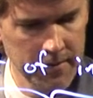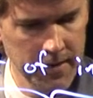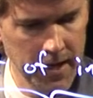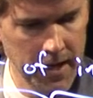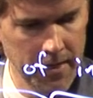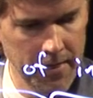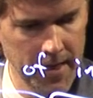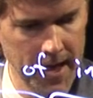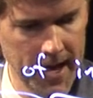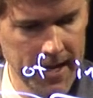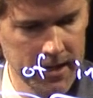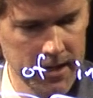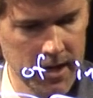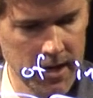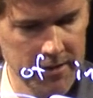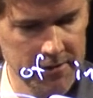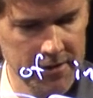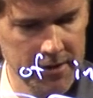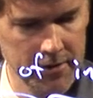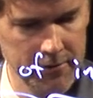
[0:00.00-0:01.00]
And that
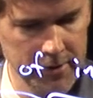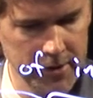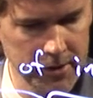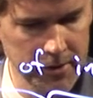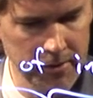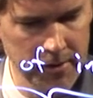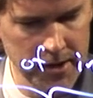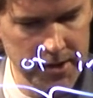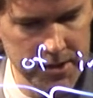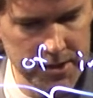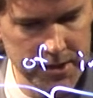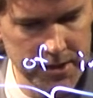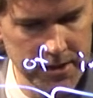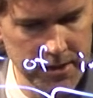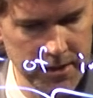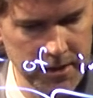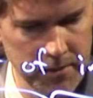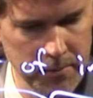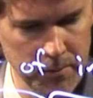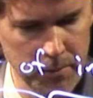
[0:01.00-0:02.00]
constant of
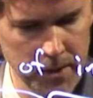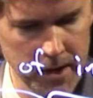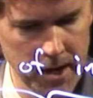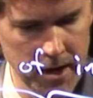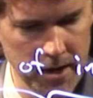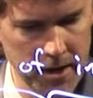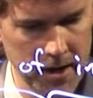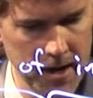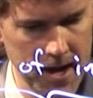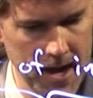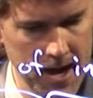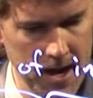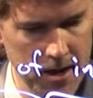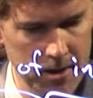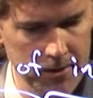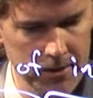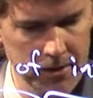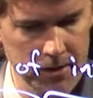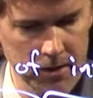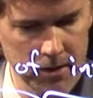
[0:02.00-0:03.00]
integration we are
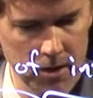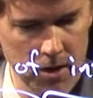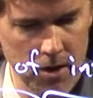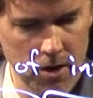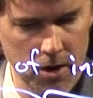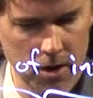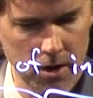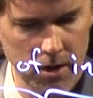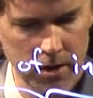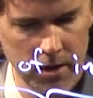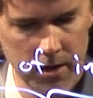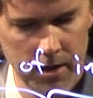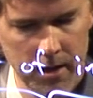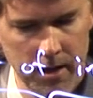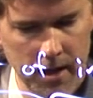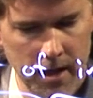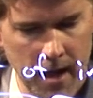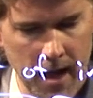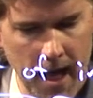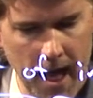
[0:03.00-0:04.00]
now going to call
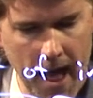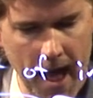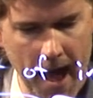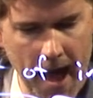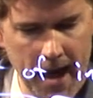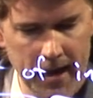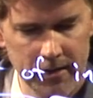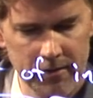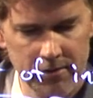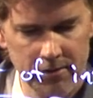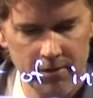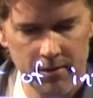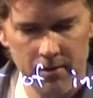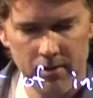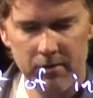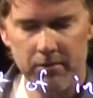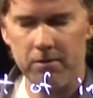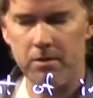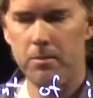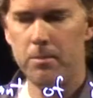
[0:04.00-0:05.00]
x
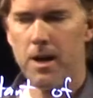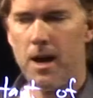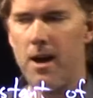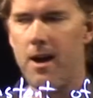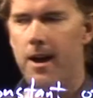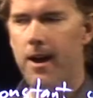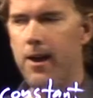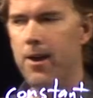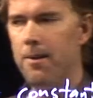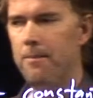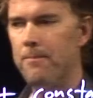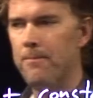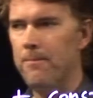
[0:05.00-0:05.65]
sub i.